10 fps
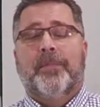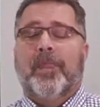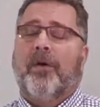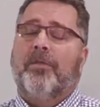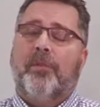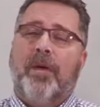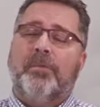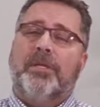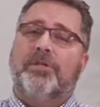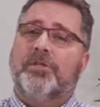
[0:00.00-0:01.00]
Now, the Bible
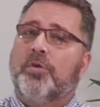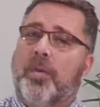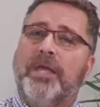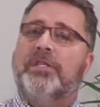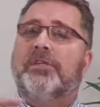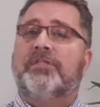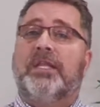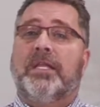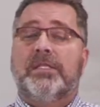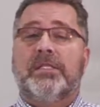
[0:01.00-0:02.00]
tells us the wages of
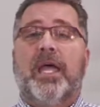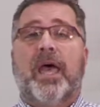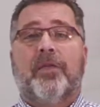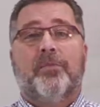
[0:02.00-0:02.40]
sin is death,